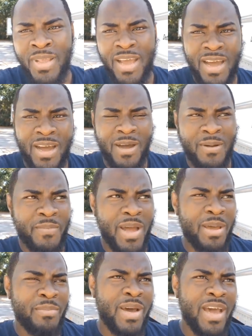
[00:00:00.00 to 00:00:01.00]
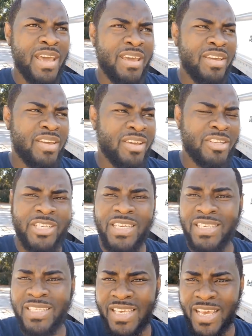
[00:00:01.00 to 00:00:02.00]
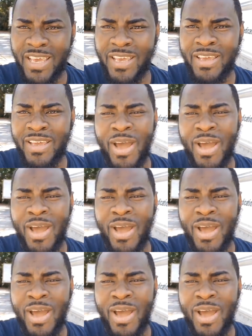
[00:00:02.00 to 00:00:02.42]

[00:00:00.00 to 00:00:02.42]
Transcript: um, I buy cheesecake.